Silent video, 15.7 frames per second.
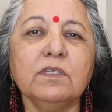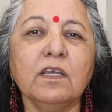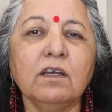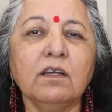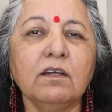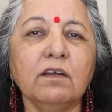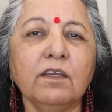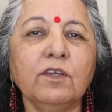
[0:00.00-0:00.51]

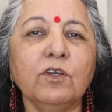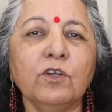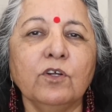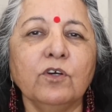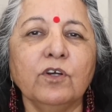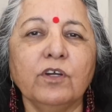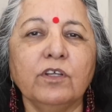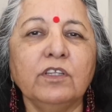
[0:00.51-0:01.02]

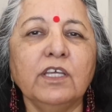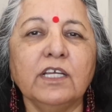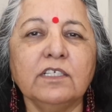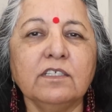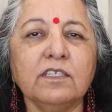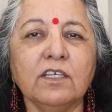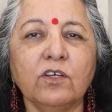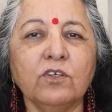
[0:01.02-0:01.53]

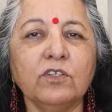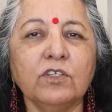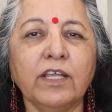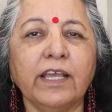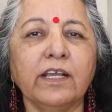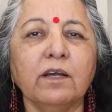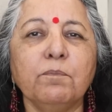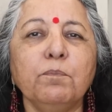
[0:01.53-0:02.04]
there's
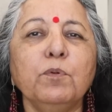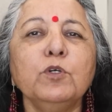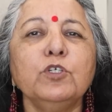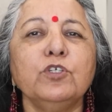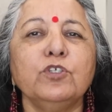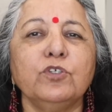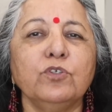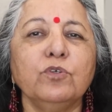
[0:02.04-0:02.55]
like a
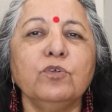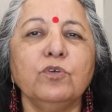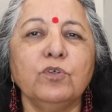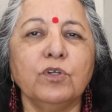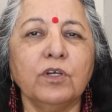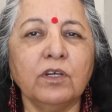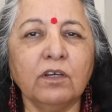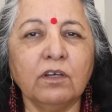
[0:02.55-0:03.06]
push
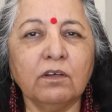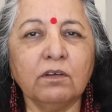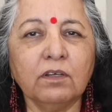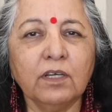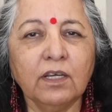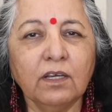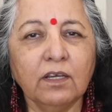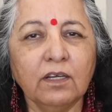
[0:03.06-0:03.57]

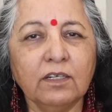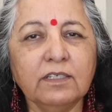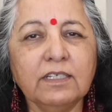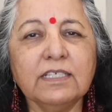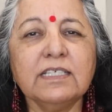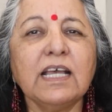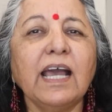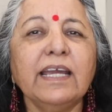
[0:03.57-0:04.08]
to
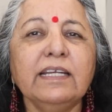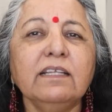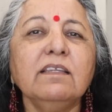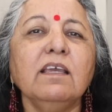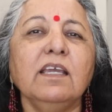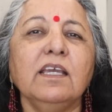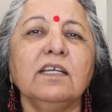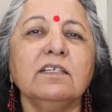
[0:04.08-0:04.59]
decide
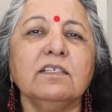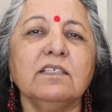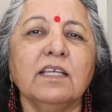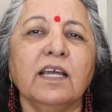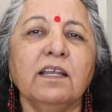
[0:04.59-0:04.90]
things.